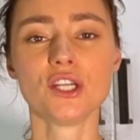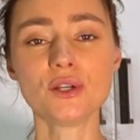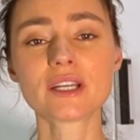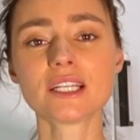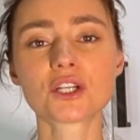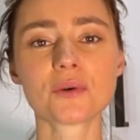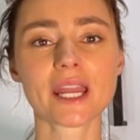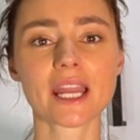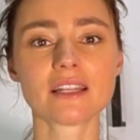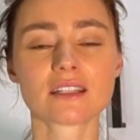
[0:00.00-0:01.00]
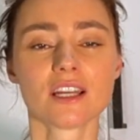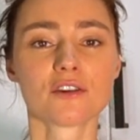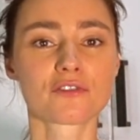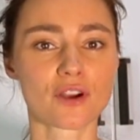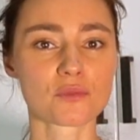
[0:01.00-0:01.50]
you can create
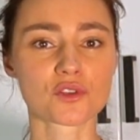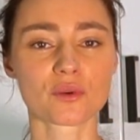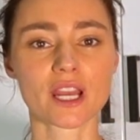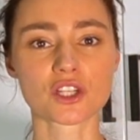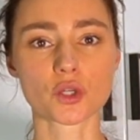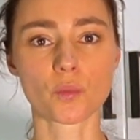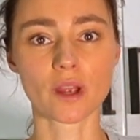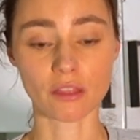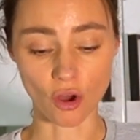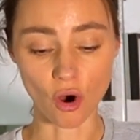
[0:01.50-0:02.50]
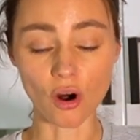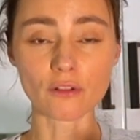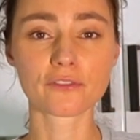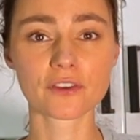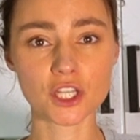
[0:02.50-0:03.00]
from scratch with a
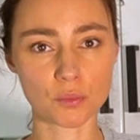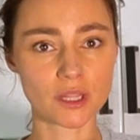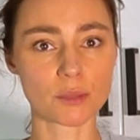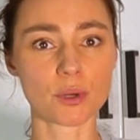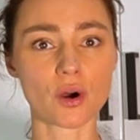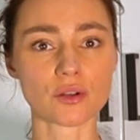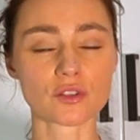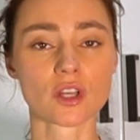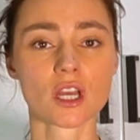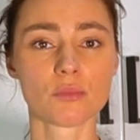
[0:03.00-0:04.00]
whole fish with the bones,